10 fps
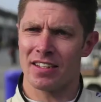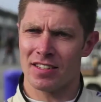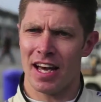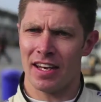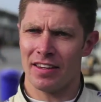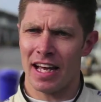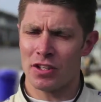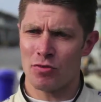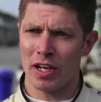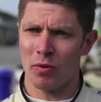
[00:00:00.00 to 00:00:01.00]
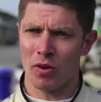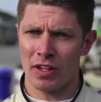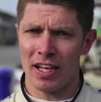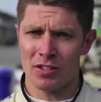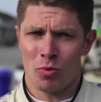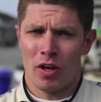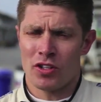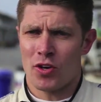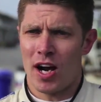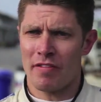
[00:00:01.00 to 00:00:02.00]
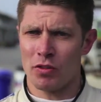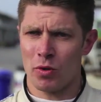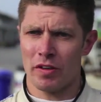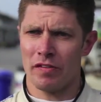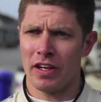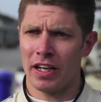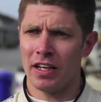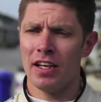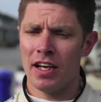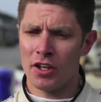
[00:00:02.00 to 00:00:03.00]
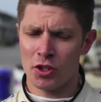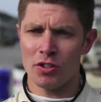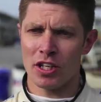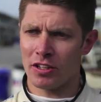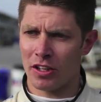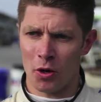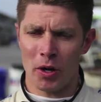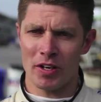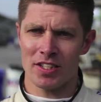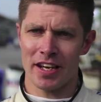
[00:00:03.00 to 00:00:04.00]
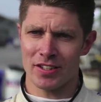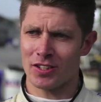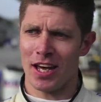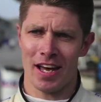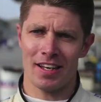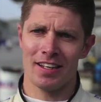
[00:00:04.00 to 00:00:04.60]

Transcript: a set. That's really what, that's what as a driver is what you're feeling. As soon as it, the quicker it takes a set,